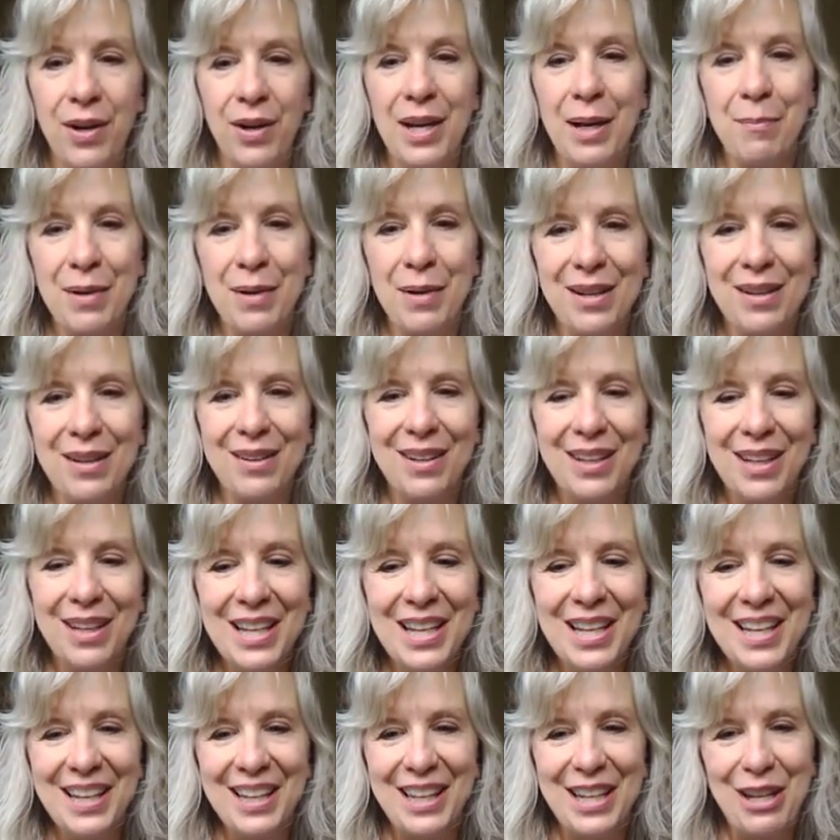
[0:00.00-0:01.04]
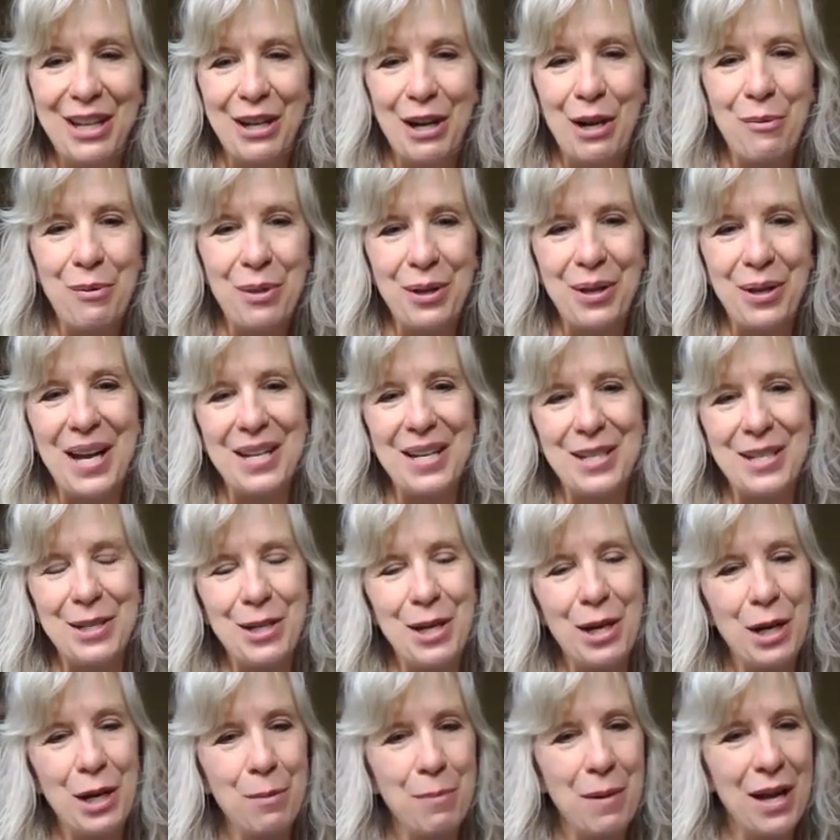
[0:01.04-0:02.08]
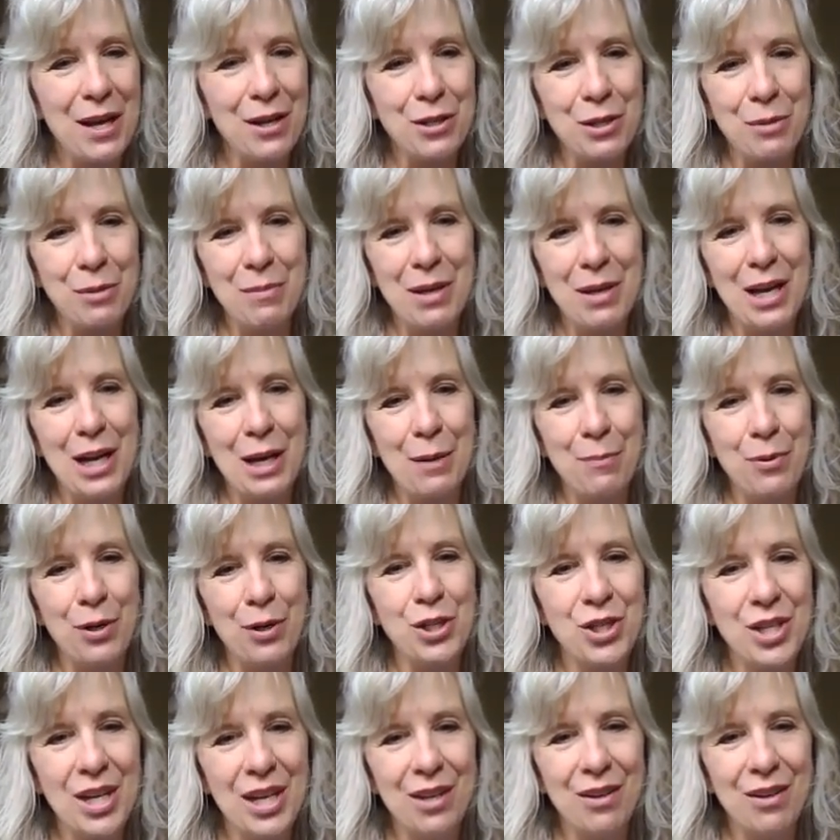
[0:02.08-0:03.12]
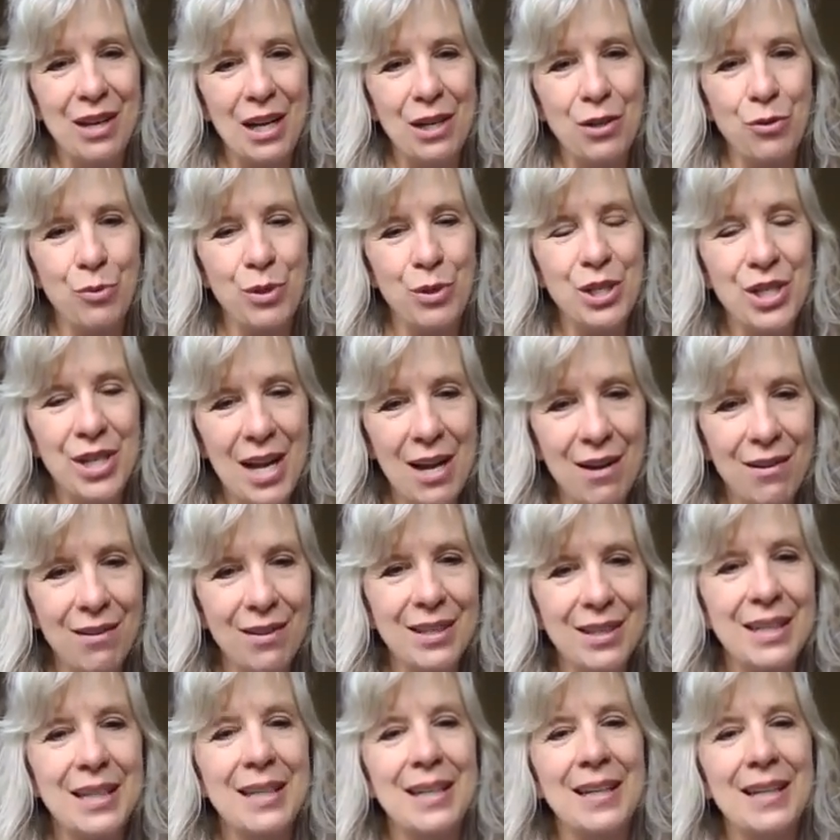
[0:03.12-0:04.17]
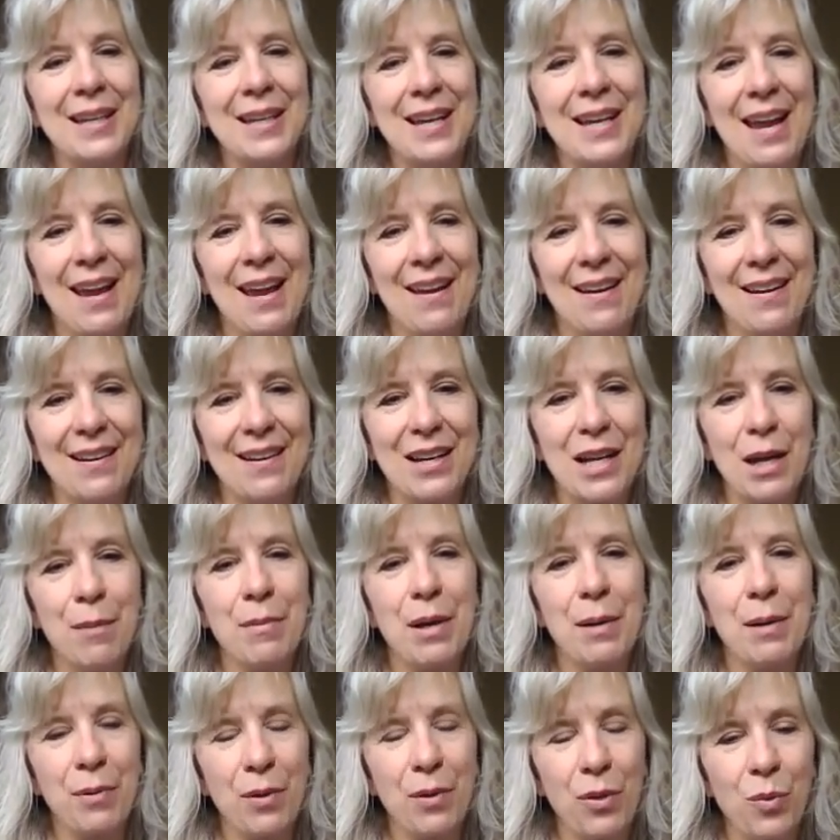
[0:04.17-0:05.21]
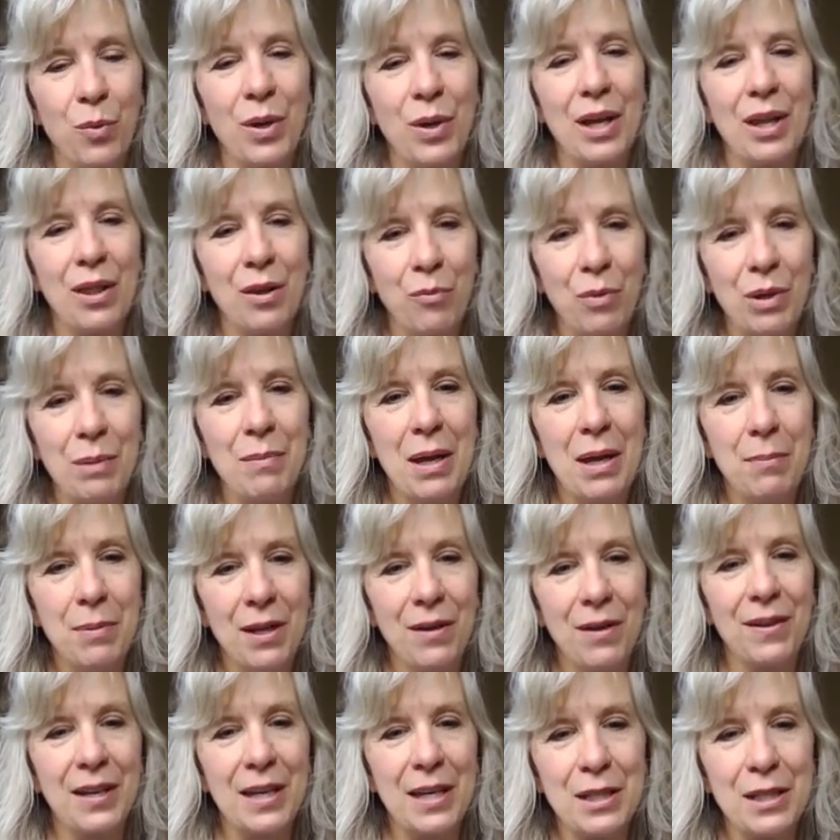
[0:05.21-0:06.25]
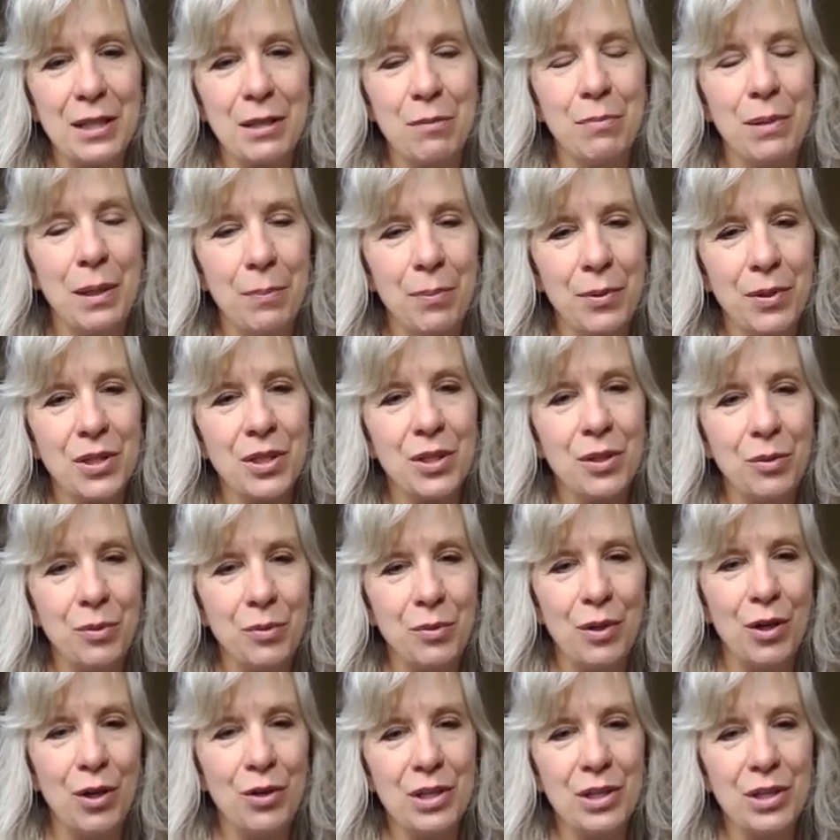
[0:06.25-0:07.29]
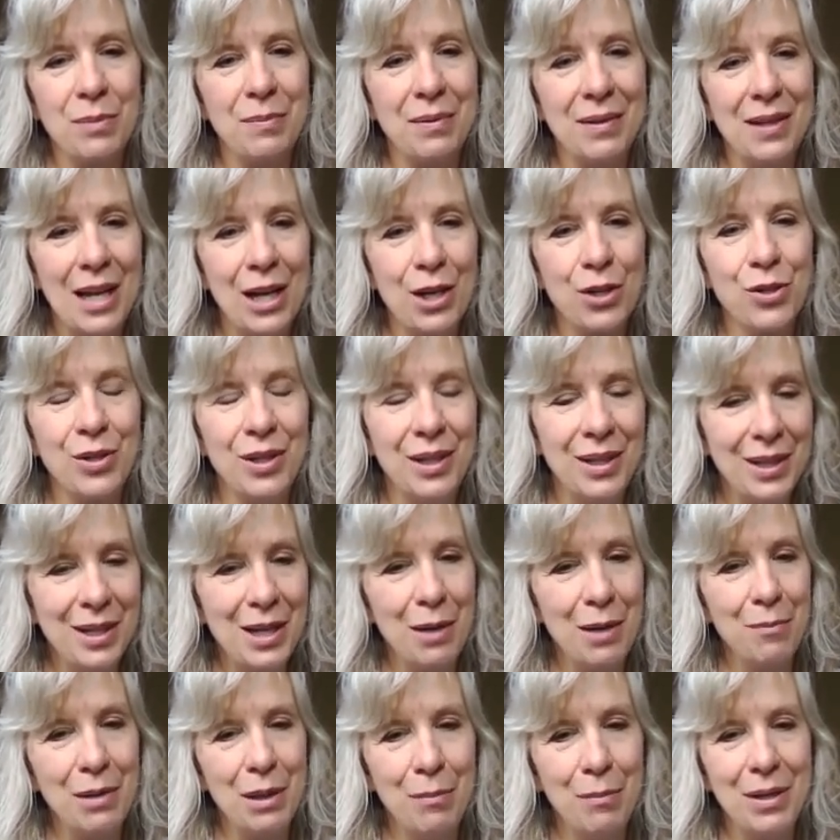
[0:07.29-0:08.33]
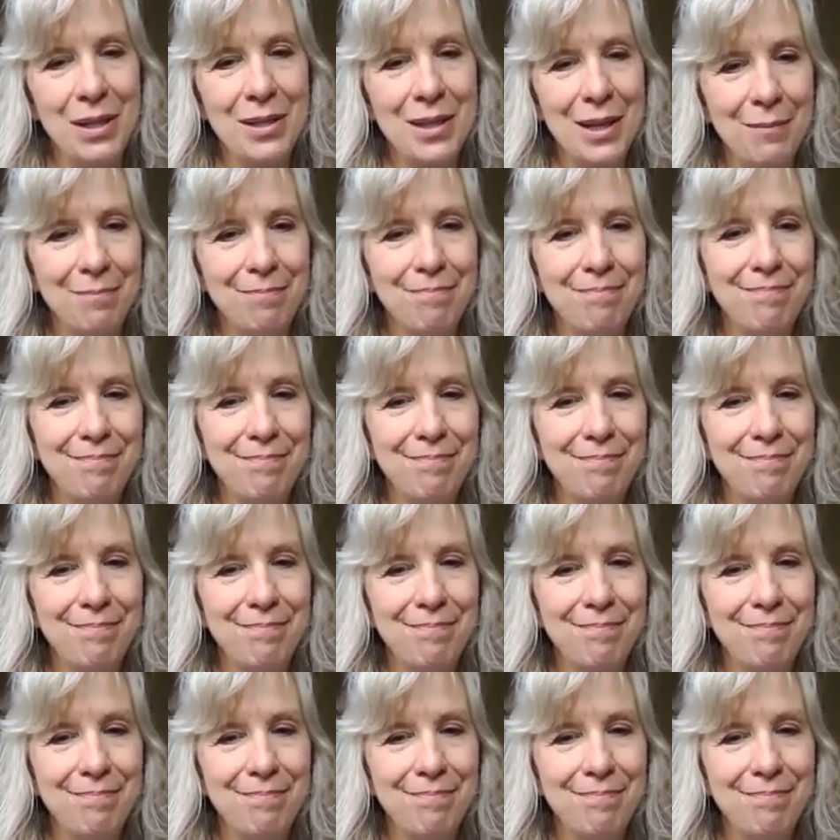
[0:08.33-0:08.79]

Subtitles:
I'm going to get on with you guys and talk about it. So, man, I appreciate you guys reaching out and coming up with a way that we may be able to get some people to earn some extra income in the meantime.